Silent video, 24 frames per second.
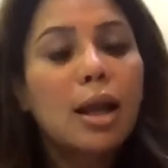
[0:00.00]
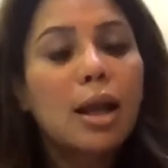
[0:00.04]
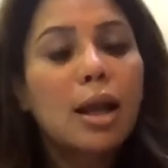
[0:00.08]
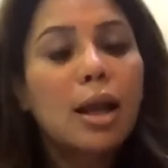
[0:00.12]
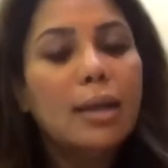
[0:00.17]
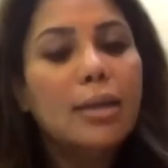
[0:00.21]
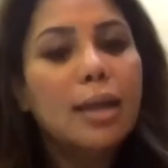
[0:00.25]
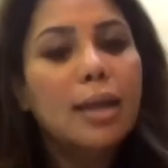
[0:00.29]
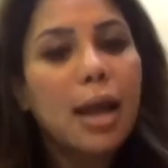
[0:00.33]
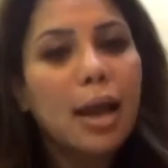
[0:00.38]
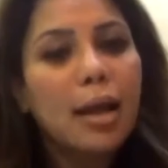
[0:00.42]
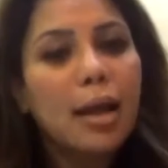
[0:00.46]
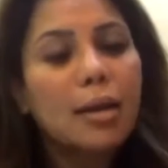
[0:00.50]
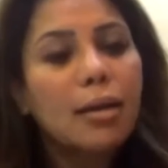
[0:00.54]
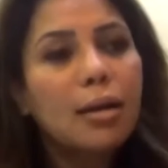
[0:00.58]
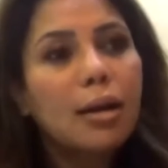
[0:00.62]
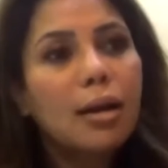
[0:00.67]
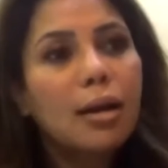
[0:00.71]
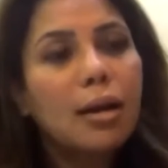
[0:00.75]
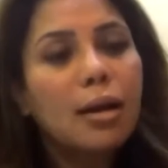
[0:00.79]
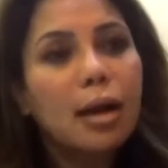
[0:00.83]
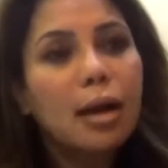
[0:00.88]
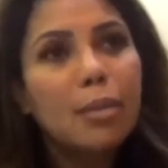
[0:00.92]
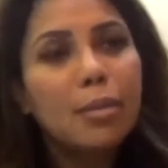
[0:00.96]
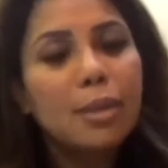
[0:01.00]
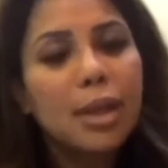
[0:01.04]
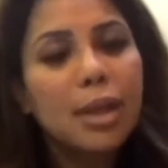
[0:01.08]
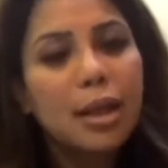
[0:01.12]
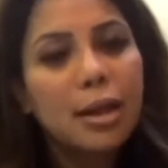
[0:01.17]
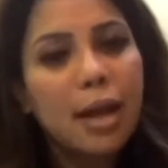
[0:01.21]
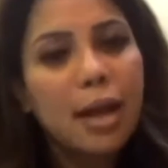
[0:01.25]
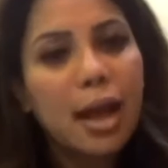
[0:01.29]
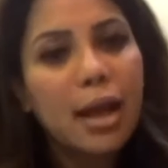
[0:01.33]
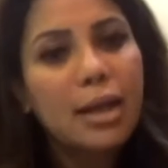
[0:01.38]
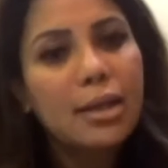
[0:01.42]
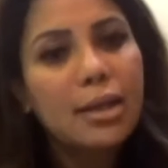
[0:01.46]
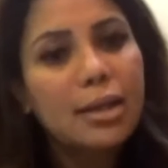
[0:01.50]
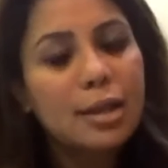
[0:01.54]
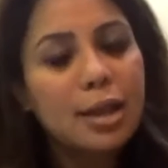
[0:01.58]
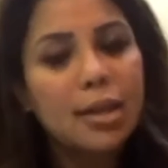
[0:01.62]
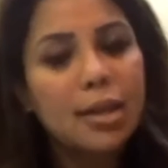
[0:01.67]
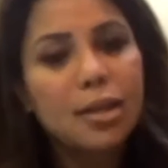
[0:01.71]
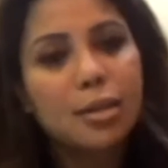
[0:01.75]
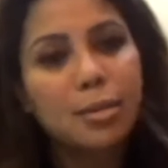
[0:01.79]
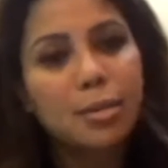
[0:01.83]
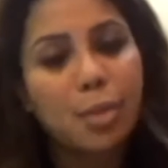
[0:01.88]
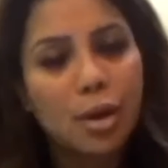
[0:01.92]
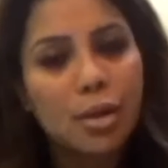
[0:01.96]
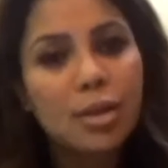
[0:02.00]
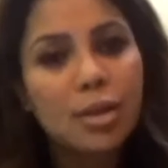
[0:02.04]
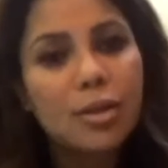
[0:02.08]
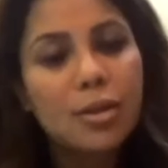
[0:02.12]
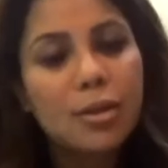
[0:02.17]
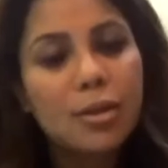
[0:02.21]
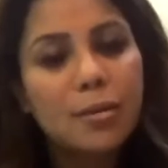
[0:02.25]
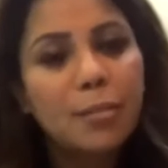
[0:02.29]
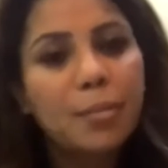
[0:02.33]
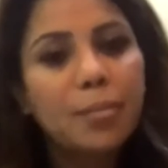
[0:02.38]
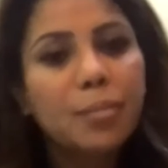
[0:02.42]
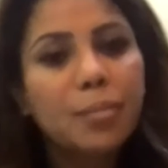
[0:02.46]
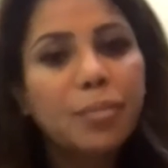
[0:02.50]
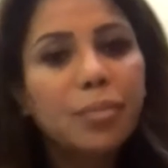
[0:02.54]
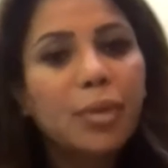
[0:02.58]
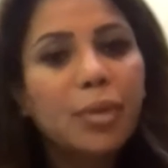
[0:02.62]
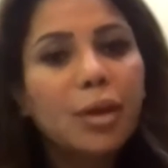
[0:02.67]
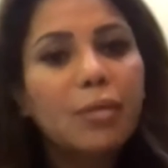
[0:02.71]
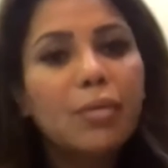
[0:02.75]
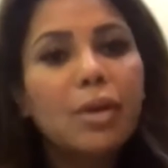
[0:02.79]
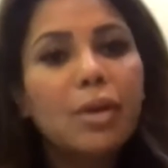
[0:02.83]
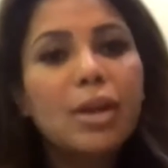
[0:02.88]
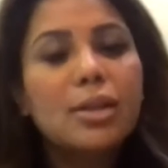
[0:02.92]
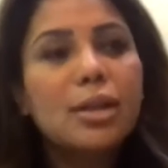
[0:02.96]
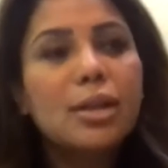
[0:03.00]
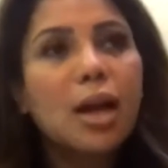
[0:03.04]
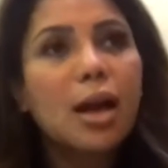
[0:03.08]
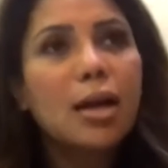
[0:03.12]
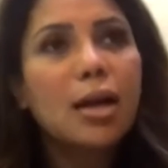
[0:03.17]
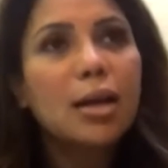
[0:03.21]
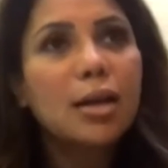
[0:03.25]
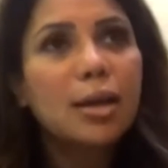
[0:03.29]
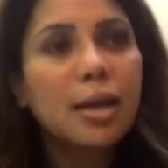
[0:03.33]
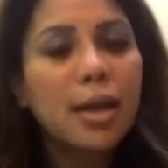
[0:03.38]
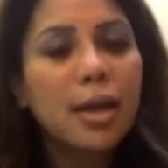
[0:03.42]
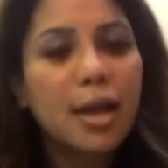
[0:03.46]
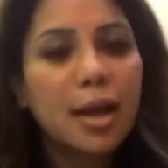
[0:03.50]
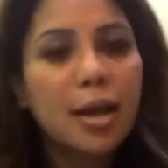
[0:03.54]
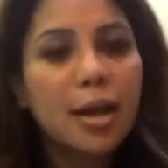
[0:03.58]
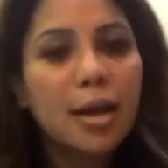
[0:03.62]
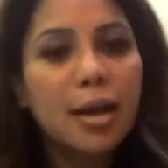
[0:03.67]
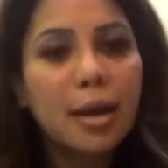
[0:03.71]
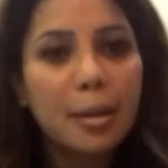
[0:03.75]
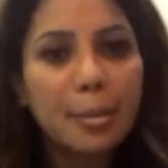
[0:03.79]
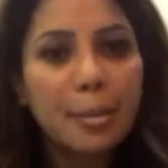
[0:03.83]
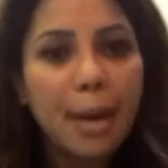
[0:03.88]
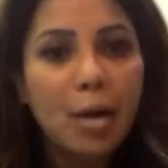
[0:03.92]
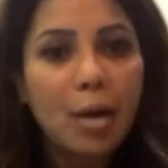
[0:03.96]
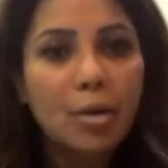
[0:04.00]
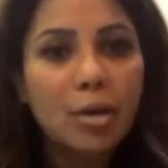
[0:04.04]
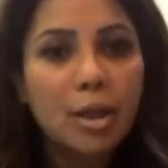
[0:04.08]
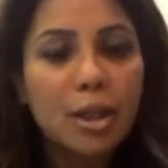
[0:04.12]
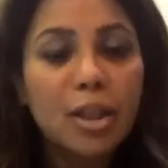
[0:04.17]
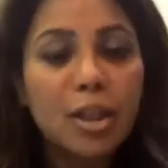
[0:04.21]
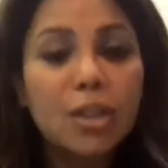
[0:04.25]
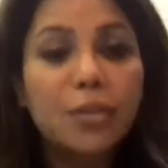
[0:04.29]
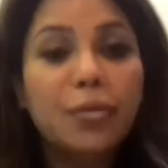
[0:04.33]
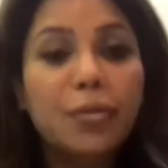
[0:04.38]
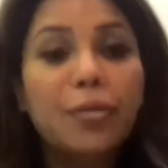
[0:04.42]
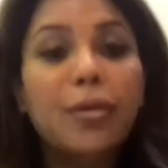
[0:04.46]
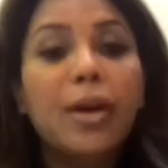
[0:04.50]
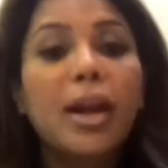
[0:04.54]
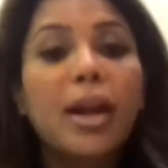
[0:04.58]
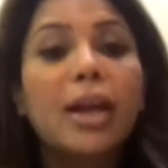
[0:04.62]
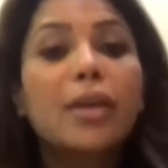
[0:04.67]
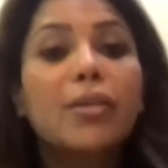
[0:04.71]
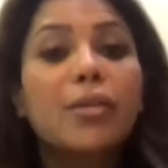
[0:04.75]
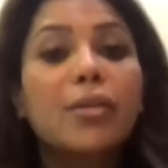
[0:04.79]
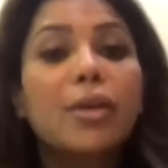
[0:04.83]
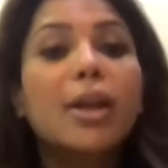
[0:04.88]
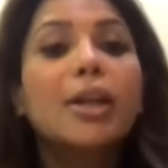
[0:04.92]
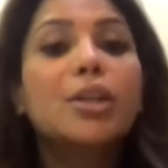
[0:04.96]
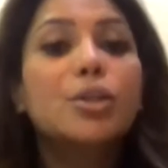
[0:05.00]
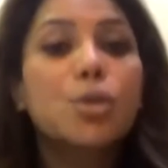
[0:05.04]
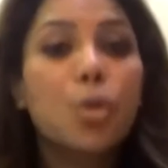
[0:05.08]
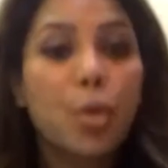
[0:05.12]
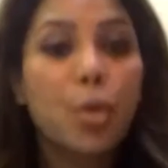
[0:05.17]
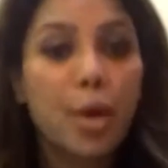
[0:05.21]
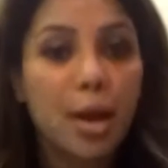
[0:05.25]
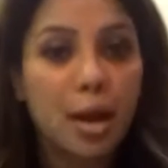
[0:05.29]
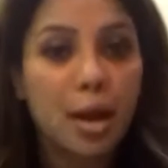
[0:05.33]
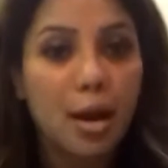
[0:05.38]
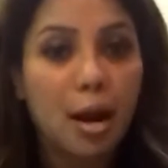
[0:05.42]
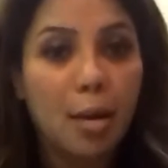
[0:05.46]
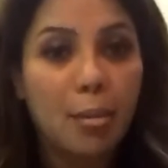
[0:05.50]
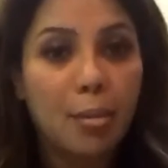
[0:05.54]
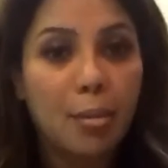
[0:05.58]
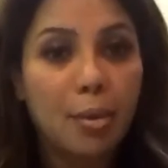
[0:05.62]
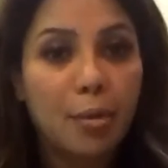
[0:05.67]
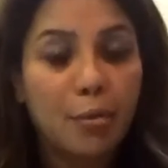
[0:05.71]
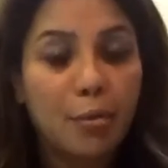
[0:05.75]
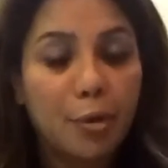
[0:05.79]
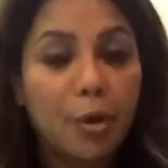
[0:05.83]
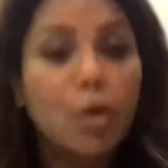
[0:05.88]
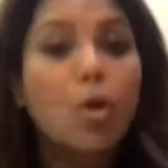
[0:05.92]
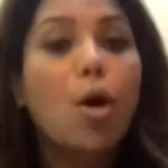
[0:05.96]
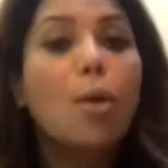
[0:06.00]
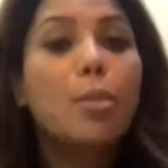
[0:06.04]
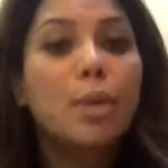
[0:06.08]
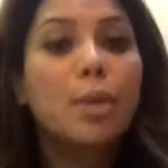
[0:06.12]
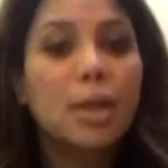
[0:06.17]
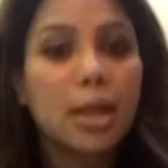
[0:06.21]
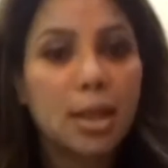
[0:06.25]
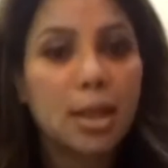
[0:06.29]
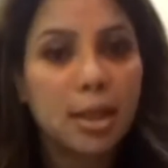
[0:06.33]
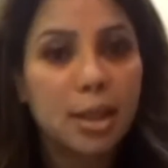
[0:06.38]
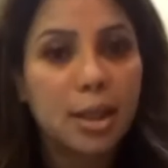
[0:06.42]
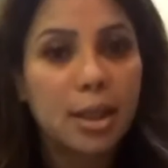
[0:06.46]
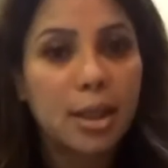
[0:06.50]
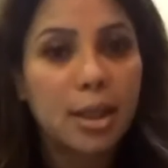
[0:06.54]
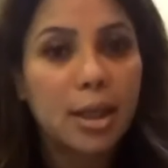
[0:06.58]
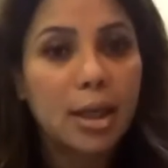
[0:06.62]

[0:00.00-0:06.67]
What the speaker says: And then come the next 6 months, we started hearing about these freight rates going up phenomenally.